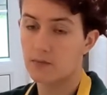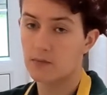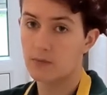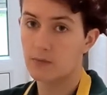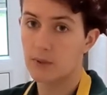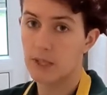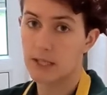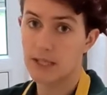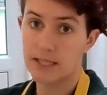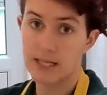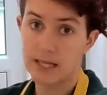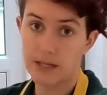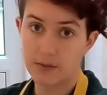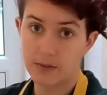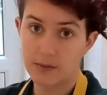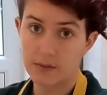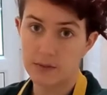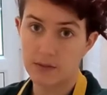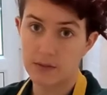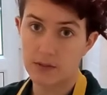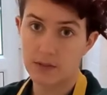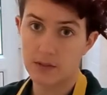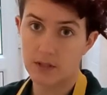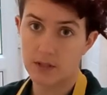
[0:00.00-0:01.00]
weighed out
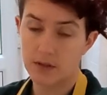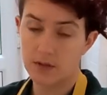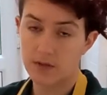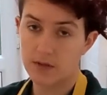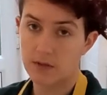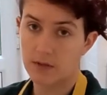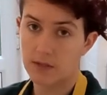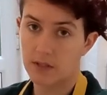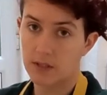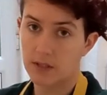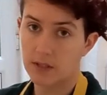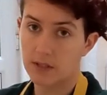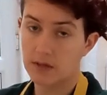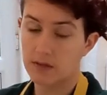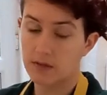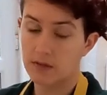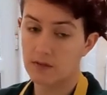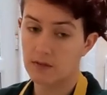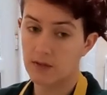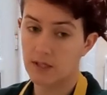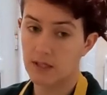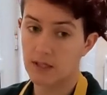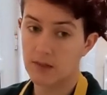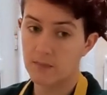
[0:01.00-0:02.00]
109
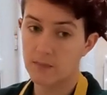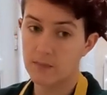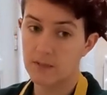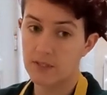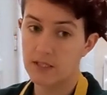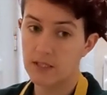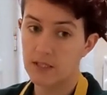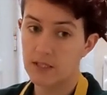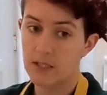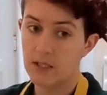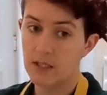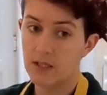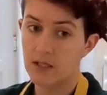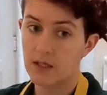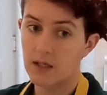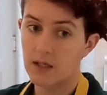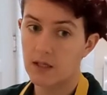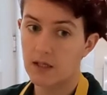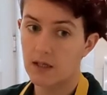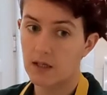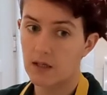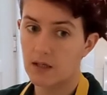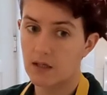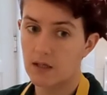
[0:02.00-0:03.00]
grams.
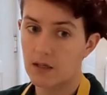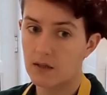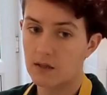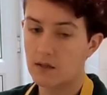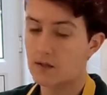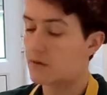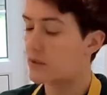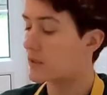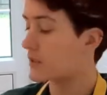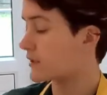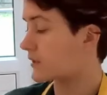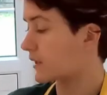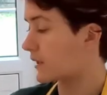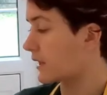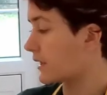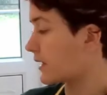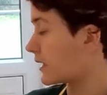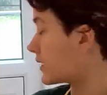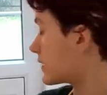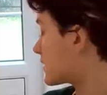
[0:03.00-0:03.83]
No, that's a lie.